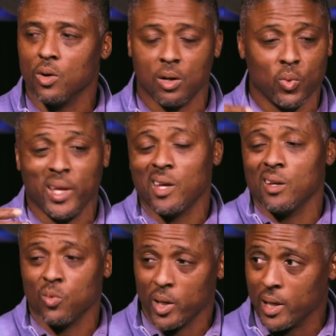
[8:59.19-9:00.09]
well, week
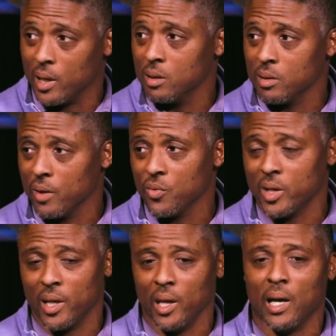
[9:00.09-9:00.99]
in and week out, every
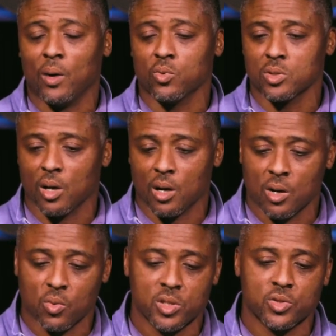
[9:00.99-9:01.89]
day I was
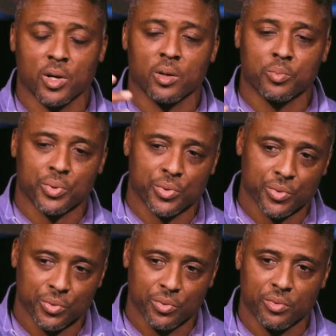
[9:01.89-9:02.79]
always trying to
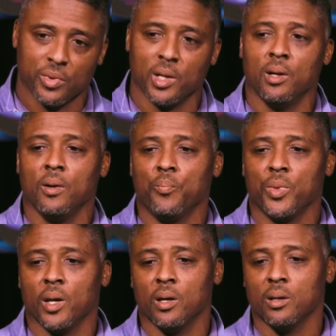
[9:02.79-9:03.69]
prove
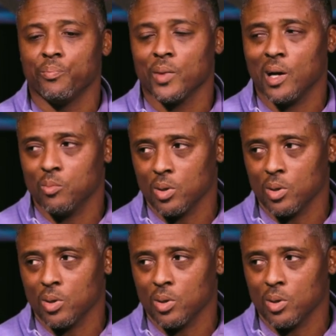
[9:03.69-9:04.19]
that I